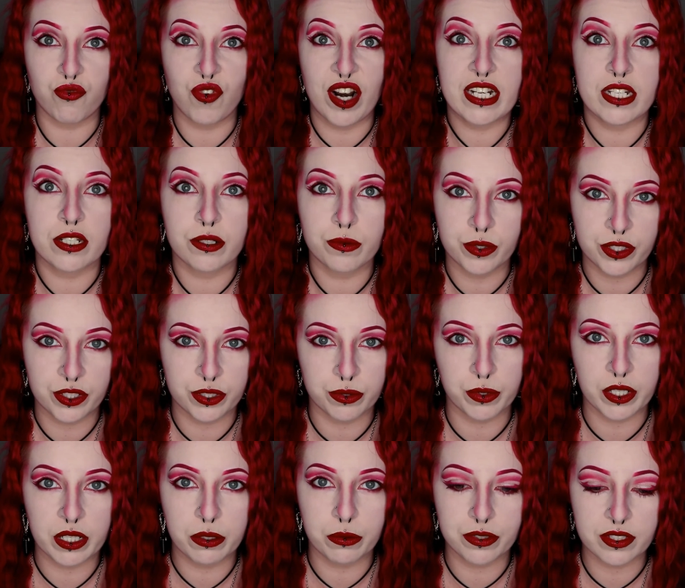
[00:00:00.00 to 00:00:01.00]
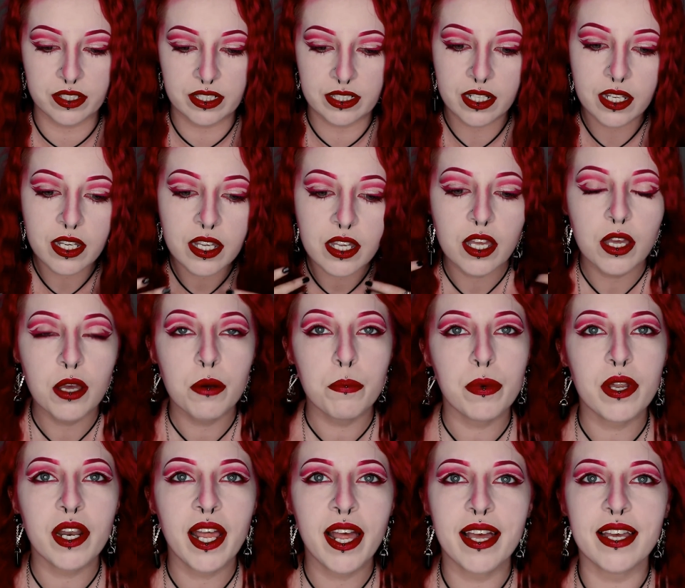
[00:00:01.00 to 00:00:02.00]
red, which is what I wanted.
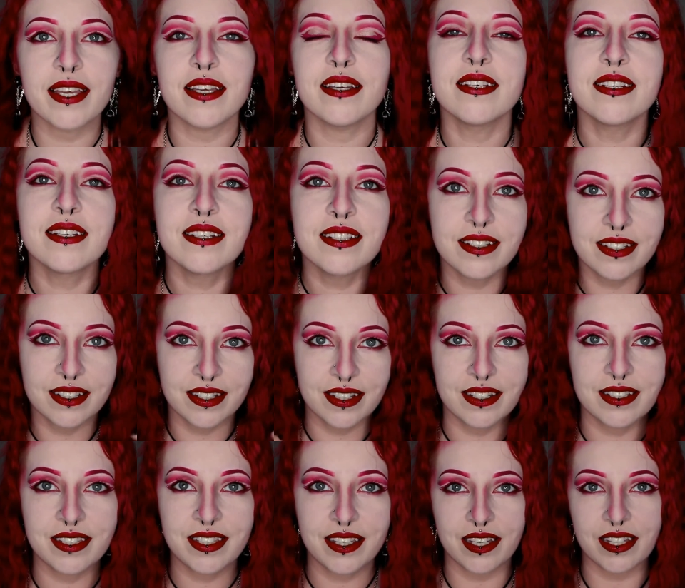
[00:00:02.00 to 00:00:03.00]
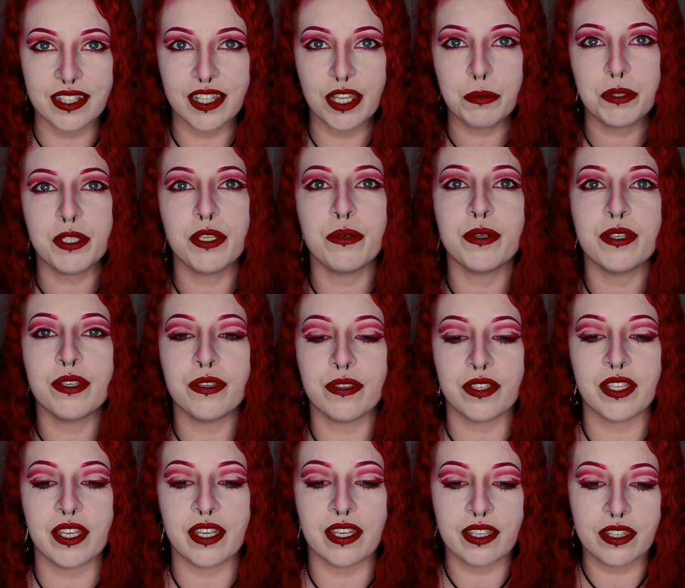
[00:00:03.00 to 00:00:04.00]
But hey, yeah, let me know what you
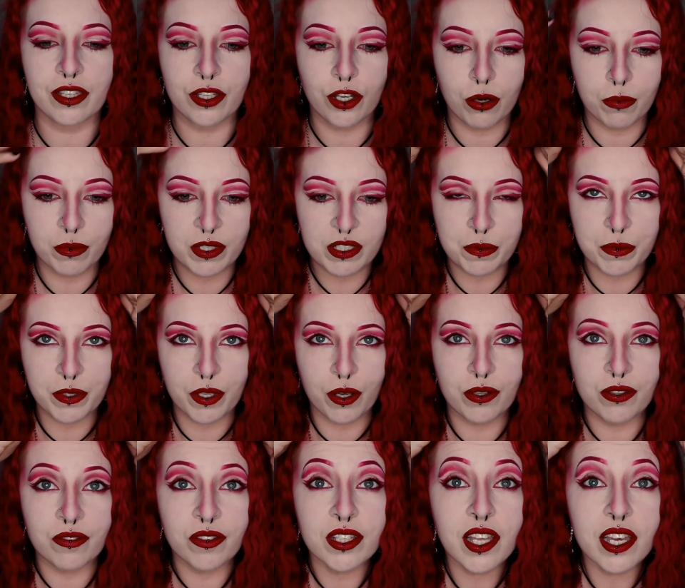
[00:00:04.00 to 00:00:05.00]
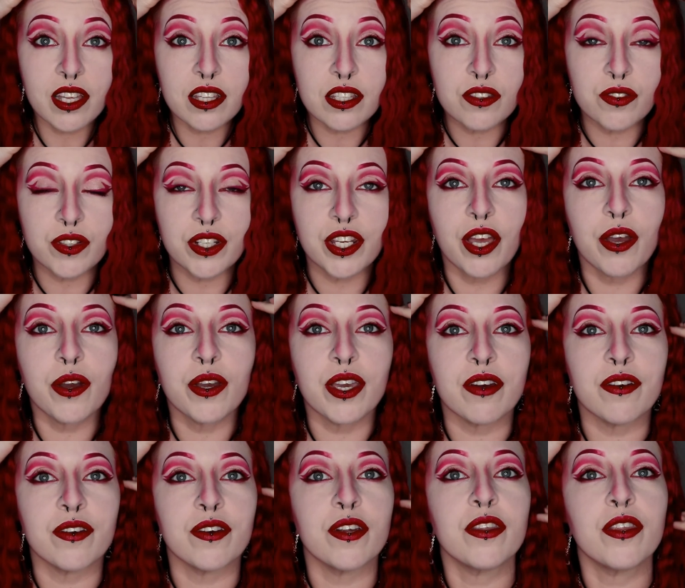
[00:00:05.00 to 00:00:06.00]
think in the comments below, and if you like this video,
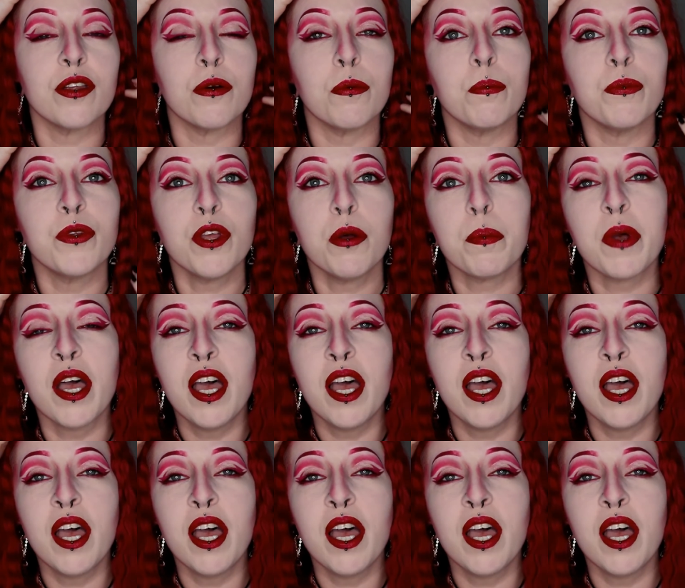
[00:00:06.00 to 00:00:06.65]
give it a thumbs up,